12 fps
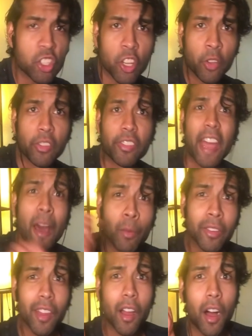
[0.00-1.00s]
Jones, that
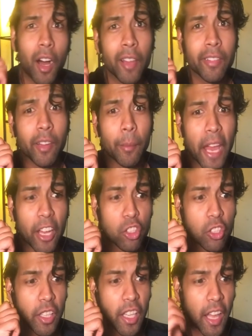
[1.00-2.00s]
was awesome, actually.